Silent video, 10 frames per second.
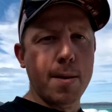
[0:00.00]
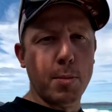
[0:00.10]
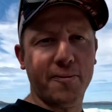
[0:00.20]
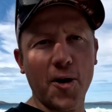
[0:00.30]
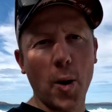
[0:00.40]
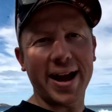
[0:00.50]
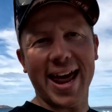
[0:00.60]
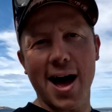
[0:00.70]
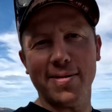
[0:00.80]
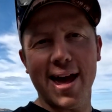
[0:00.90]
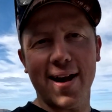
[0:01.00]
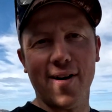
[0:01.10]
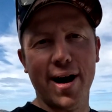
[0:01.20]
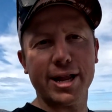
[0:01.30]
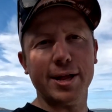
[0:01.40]
But before we get up there,
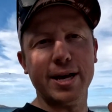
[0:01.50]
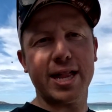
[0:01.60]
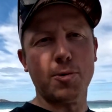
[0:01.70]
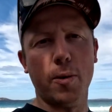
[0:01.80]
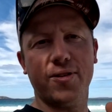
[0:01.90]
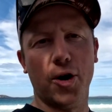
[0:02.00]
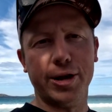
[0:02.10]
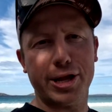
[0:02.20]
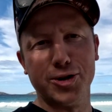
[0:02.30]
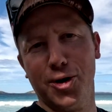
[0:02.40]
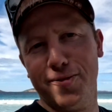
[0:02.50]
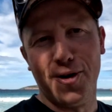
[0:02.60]
guys, this is what we've got in store